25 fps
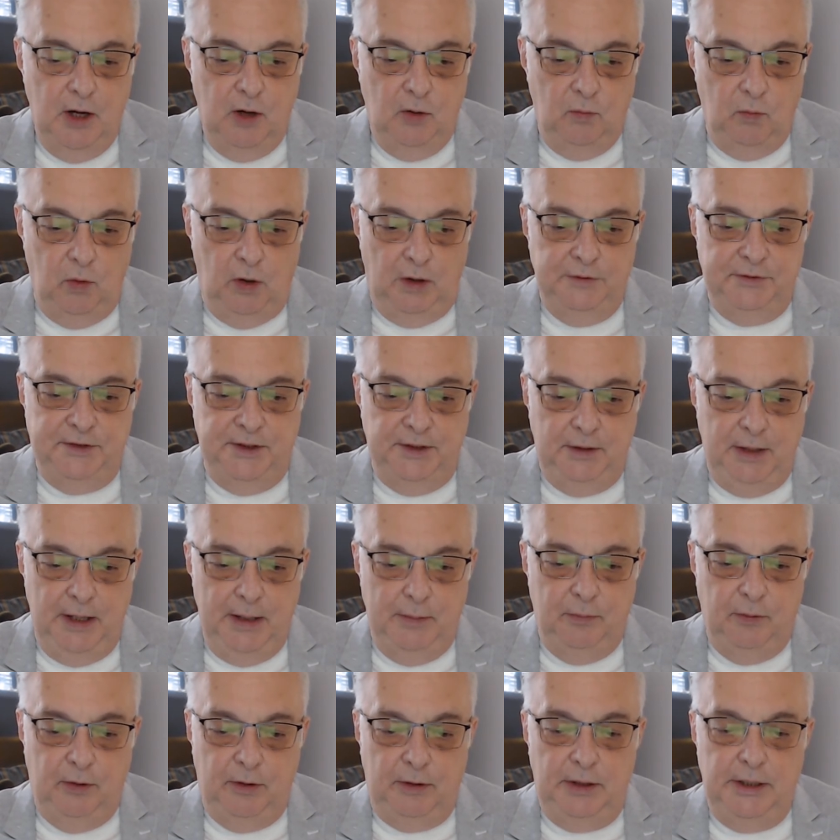while
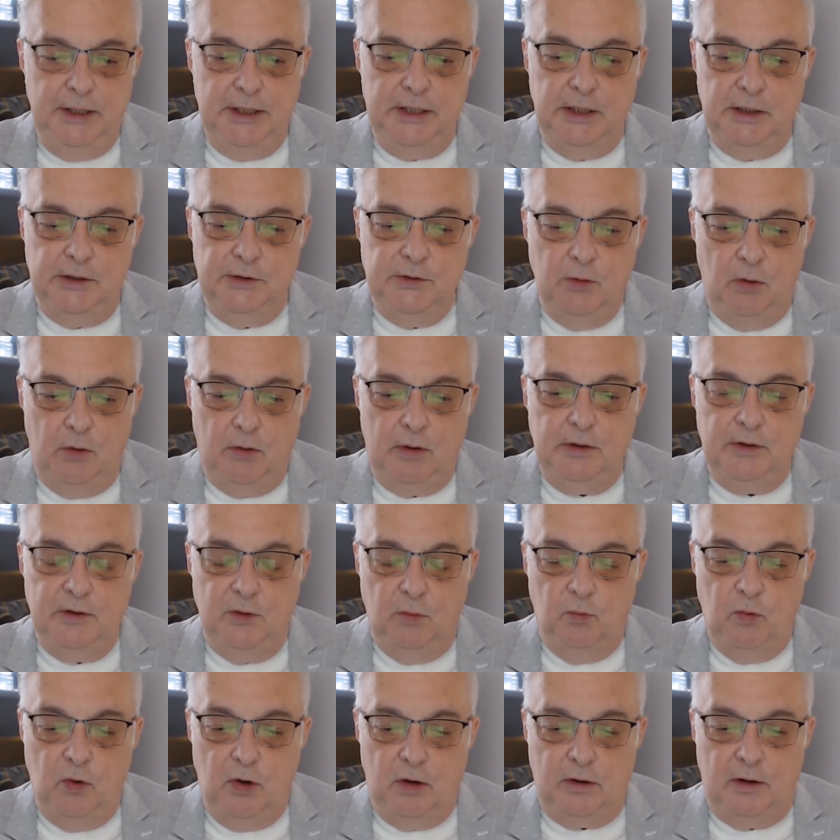deliberately ignoring the
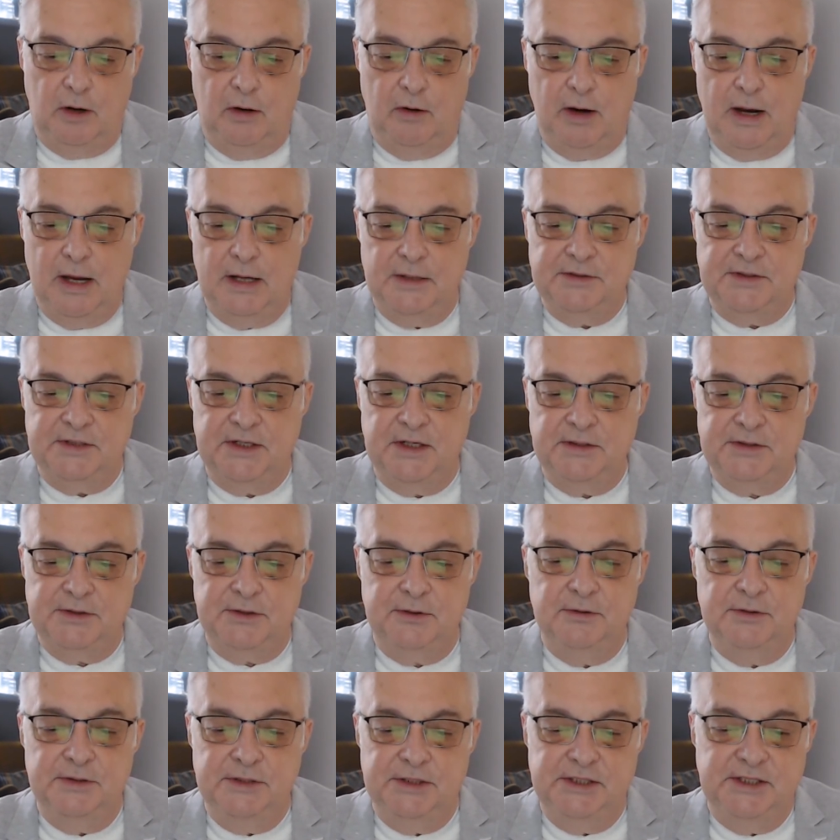work our
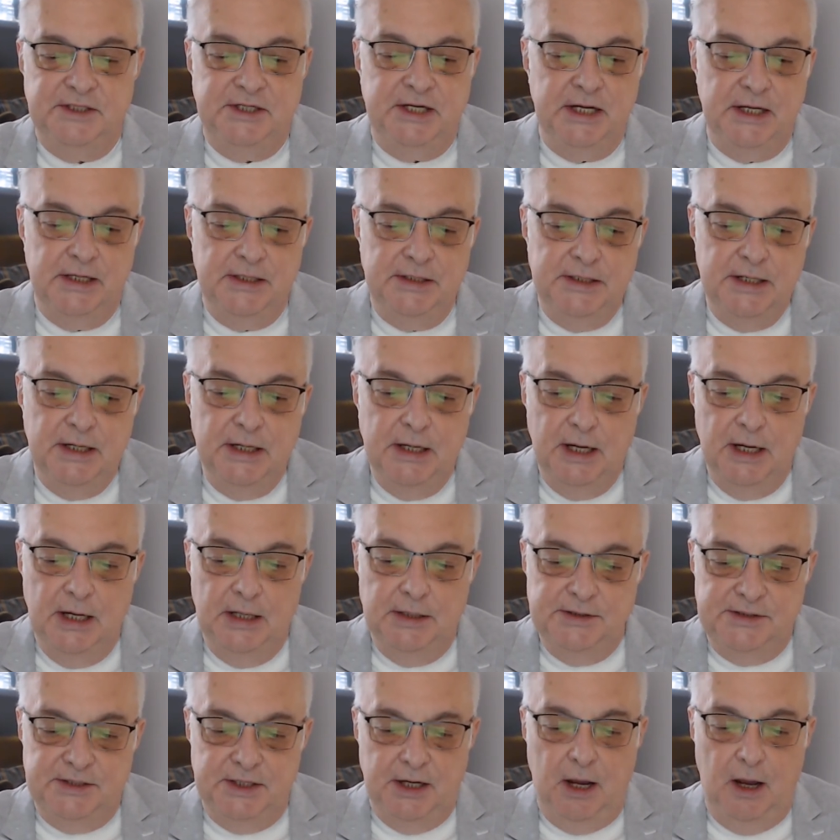ancestors did
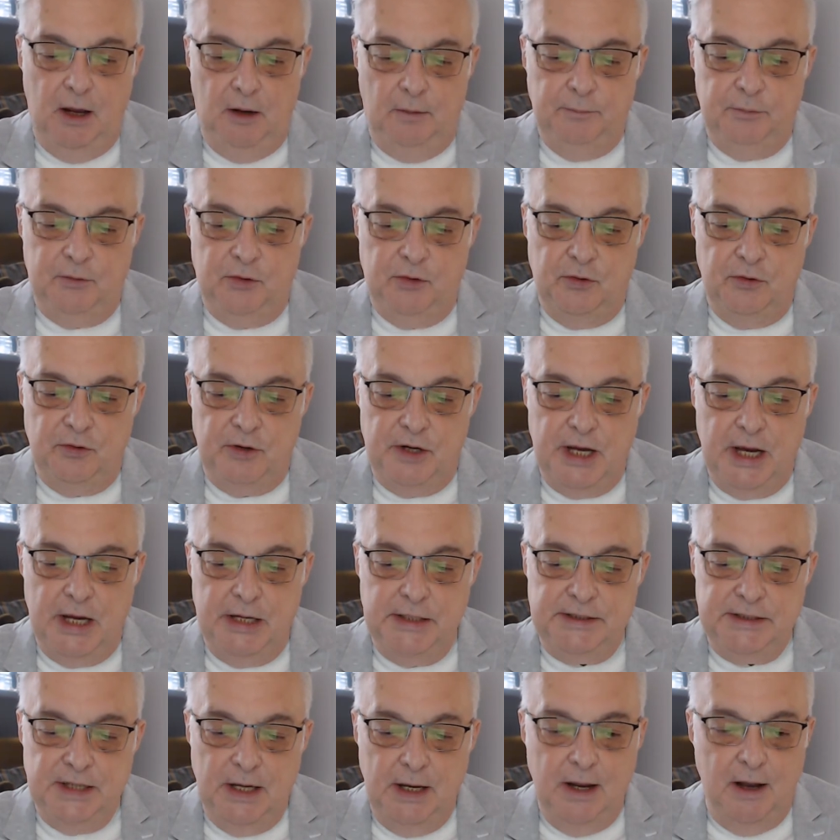to help
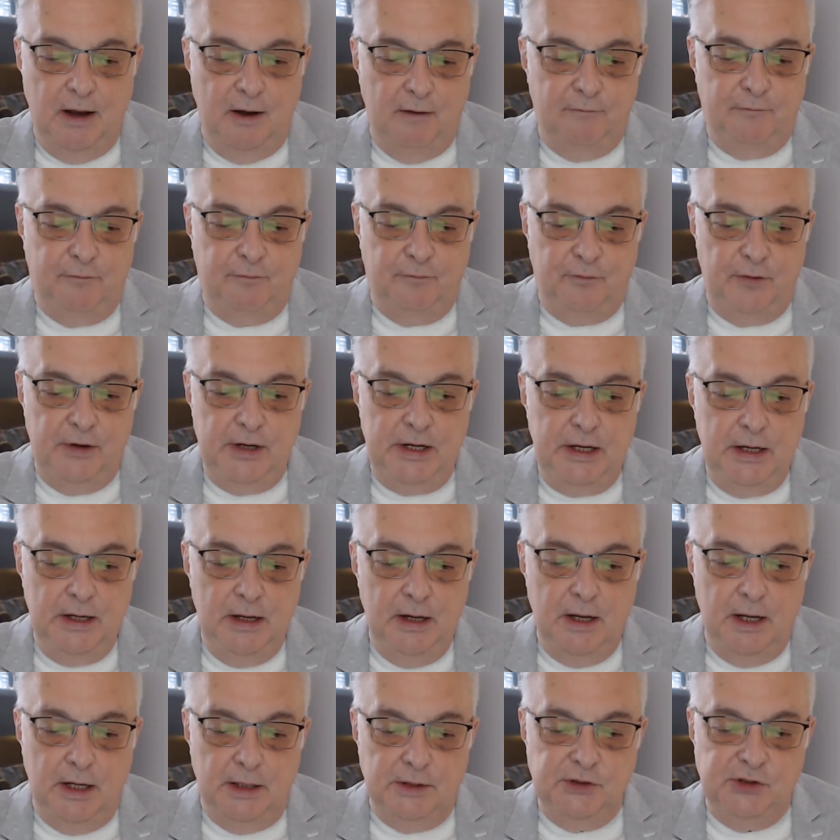create a free
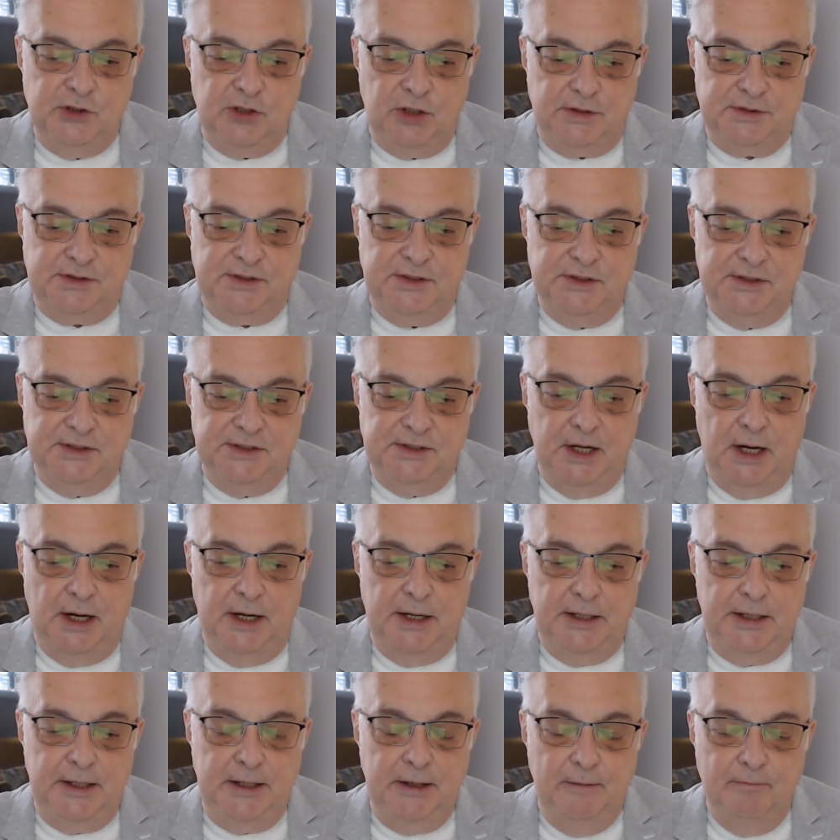and just
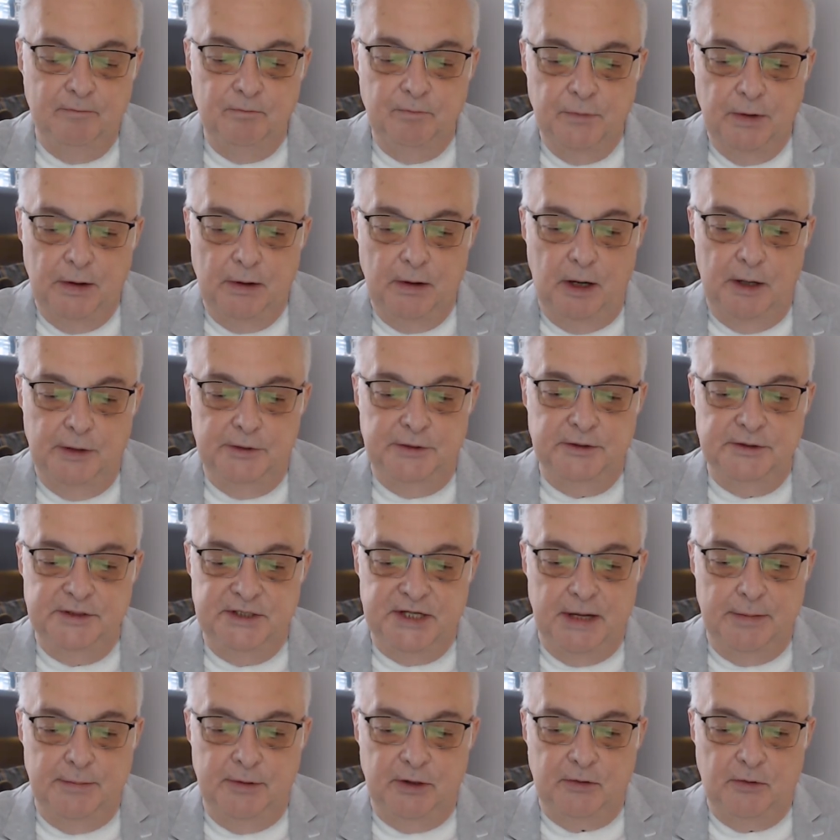society under
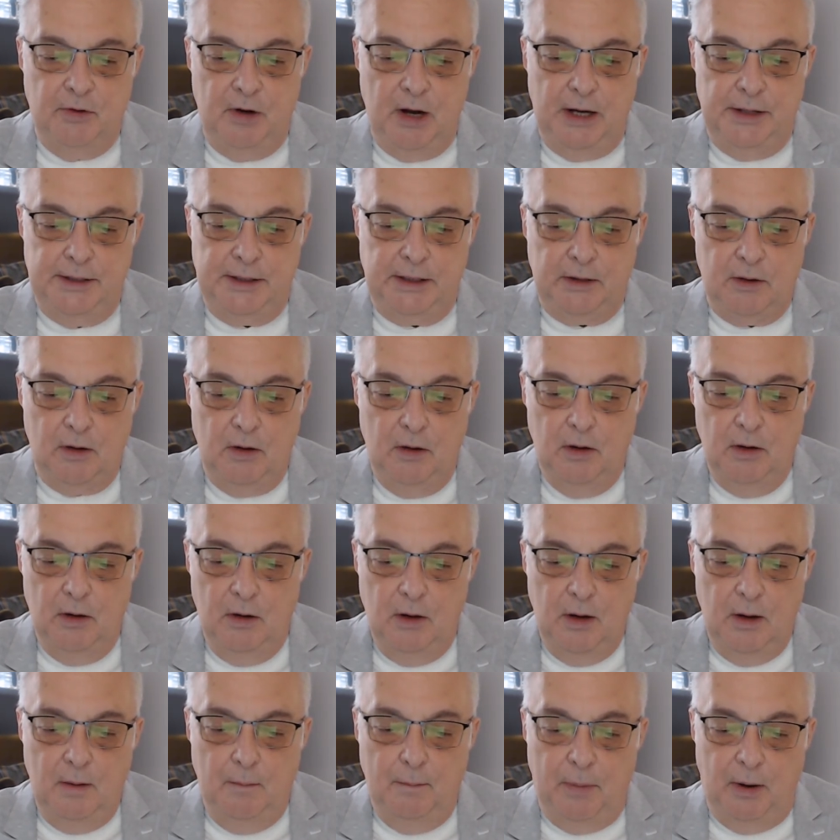democratic
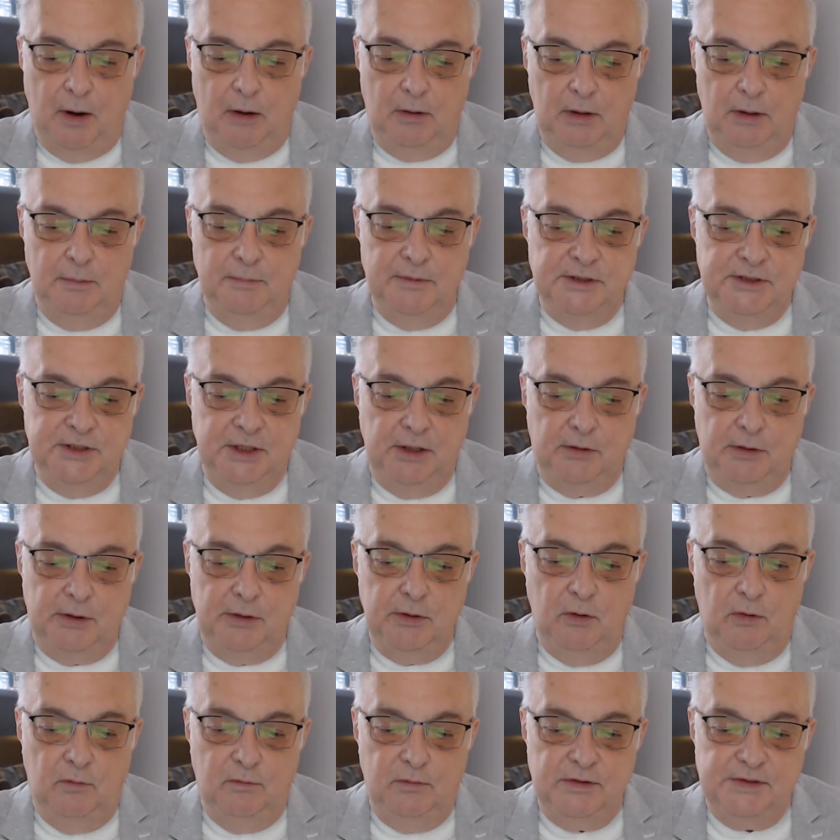parliamentary
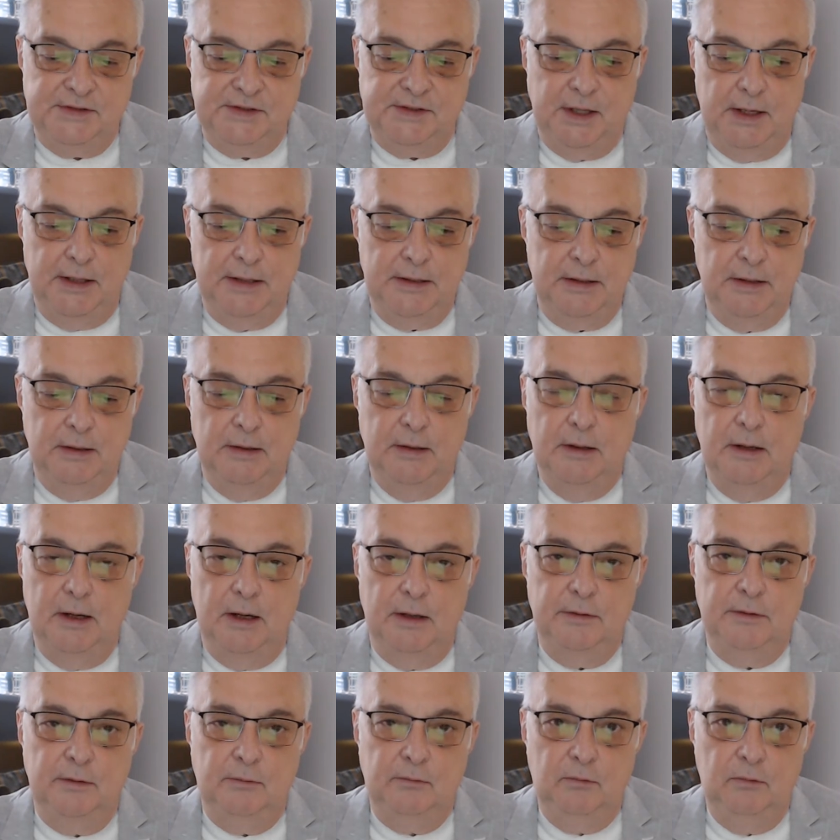oversight
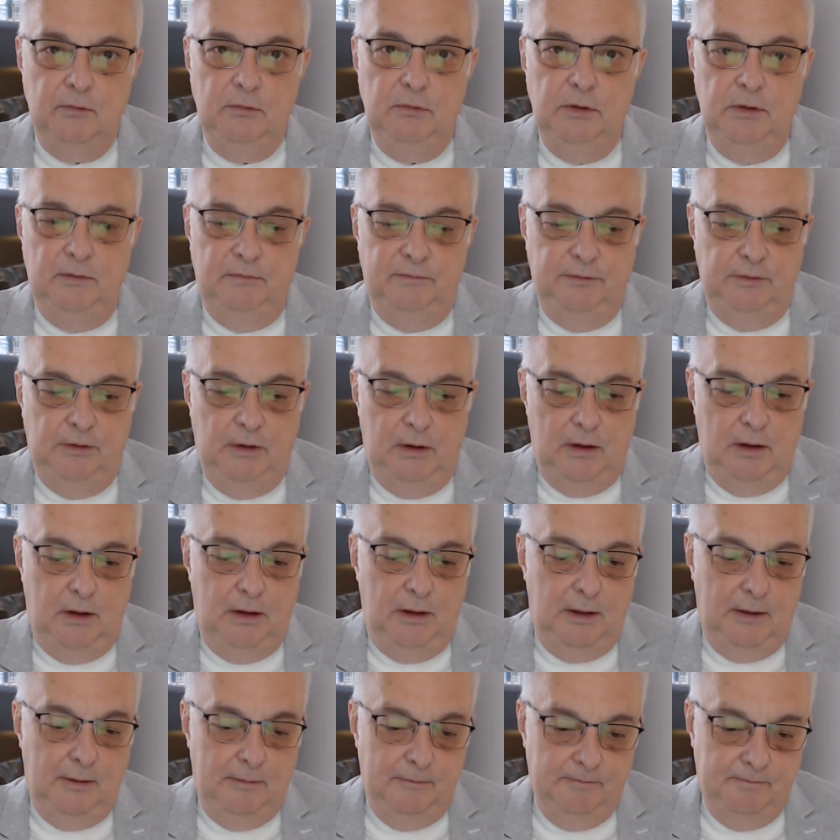and the rule of law.